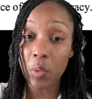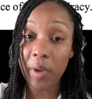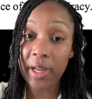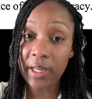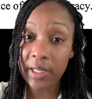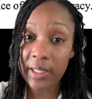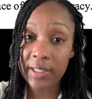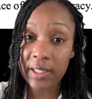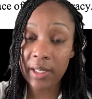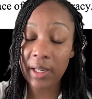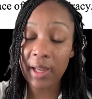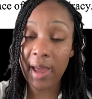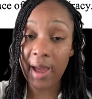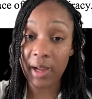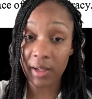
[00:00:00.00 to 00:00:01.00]
Wayne
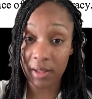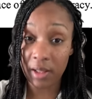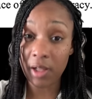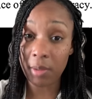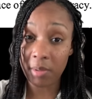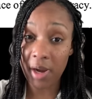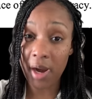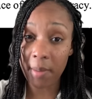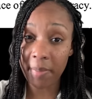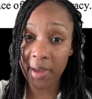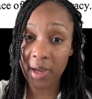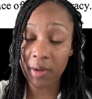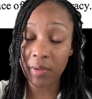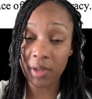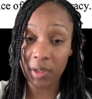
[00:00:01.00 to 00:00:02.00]
incident at Club
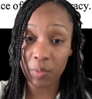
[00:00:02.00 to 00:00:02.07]
Compound,